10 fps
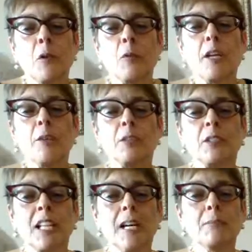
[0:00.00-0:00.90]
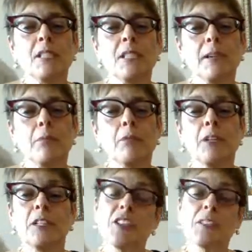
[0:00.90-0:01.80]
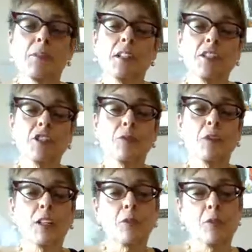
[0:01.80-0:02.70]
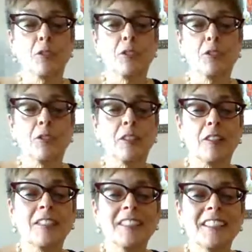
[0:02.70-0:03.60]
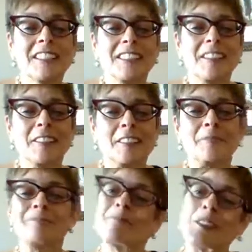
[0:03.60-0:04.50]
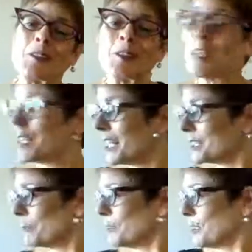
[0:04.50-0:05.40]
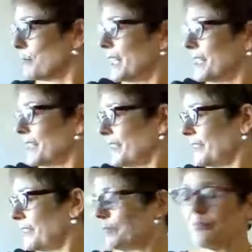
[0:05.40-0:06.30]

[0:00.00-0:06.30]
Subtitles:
were able to come to that point just because she walked through their door, So that's pretty amazing.